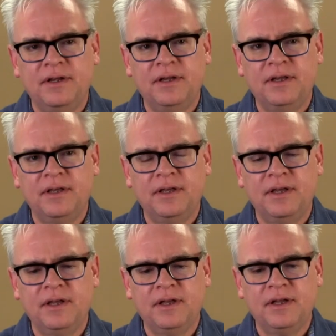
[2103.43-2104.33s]

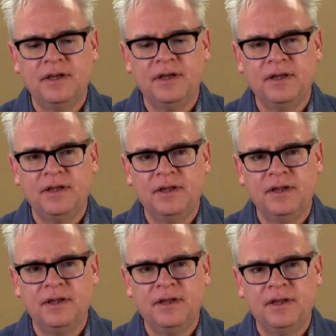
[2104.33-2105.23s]

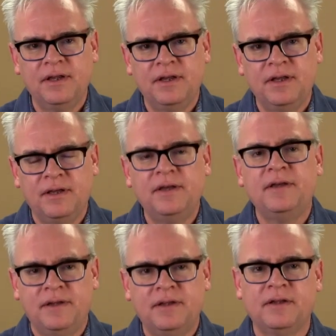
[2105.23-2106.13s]

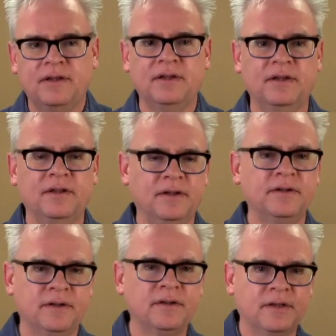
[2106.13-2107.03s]

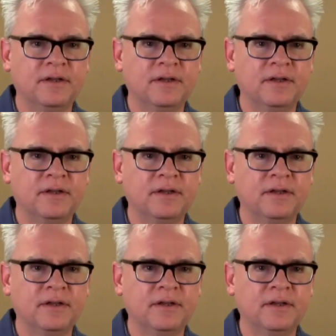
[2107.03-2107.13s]
(silent)